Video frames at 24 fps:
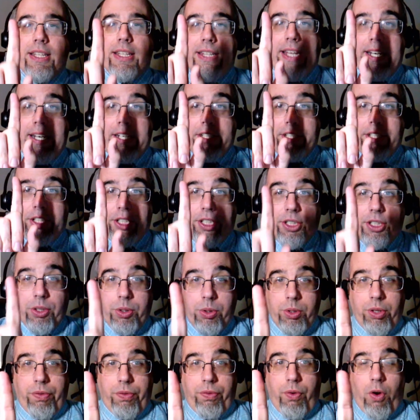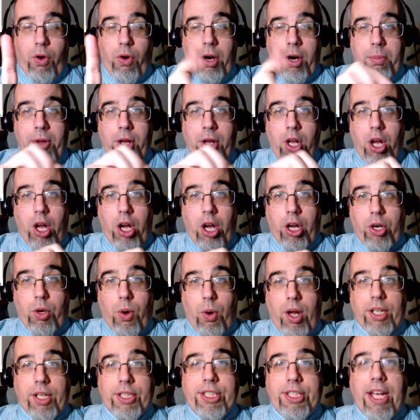that is uniform
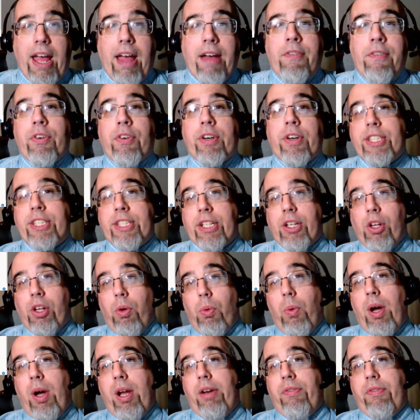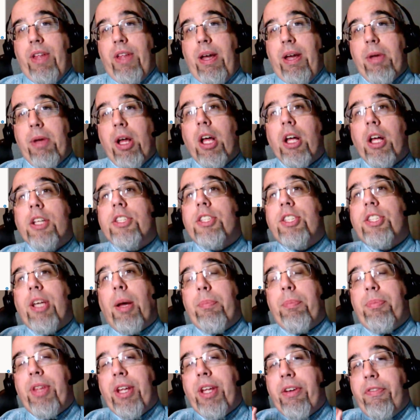across every single one of them.
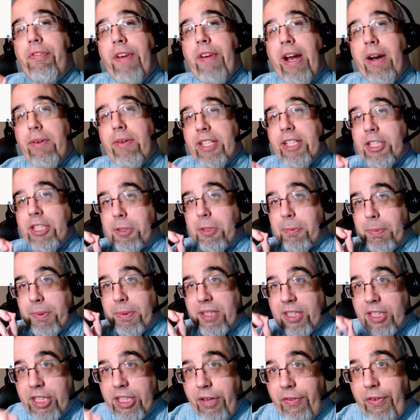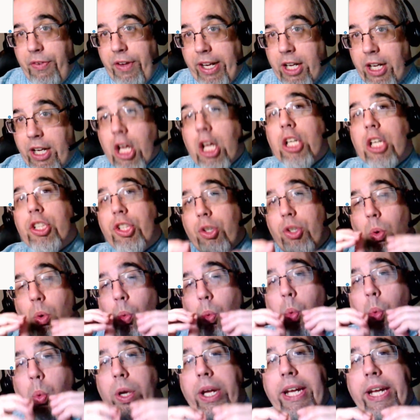Something very specific.
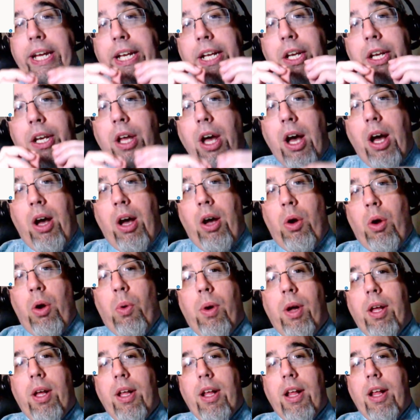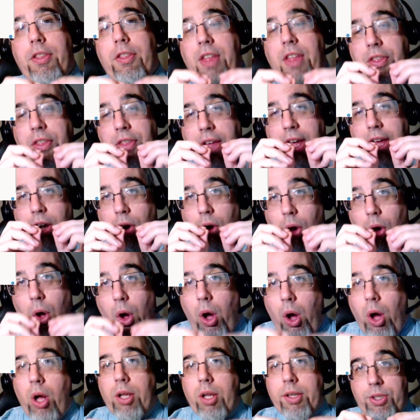So we know that they are
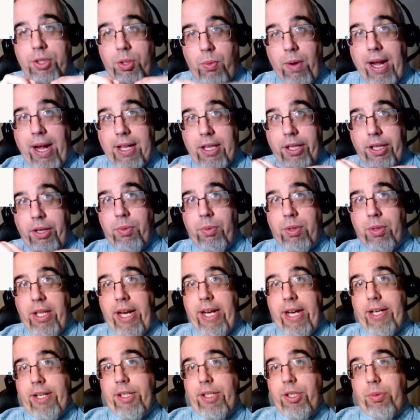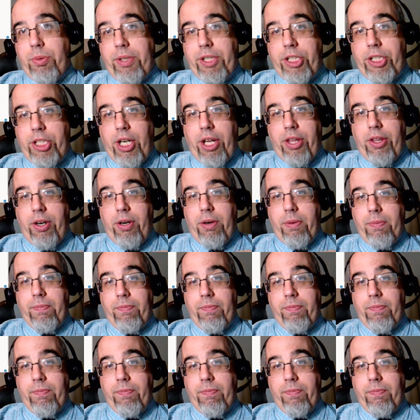all directly related to each other.